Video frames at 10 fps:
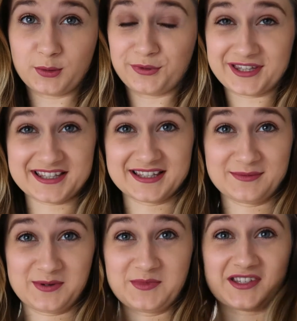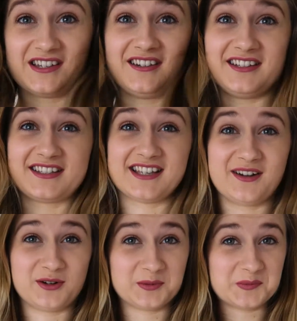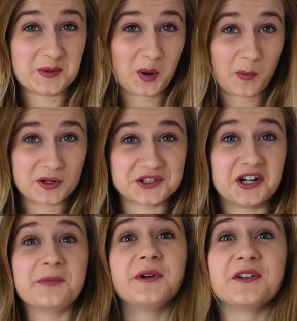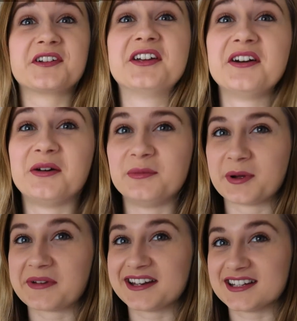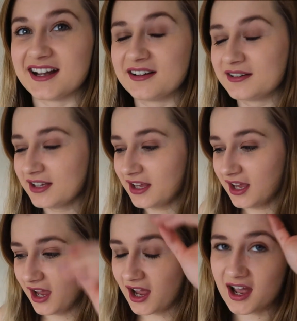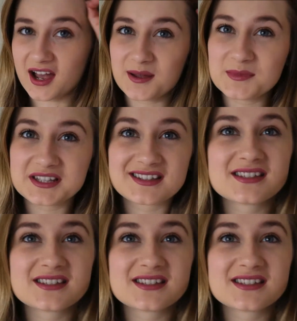Well, this is a bit bizarre. You're sat on my proper tripod on my bed now. Just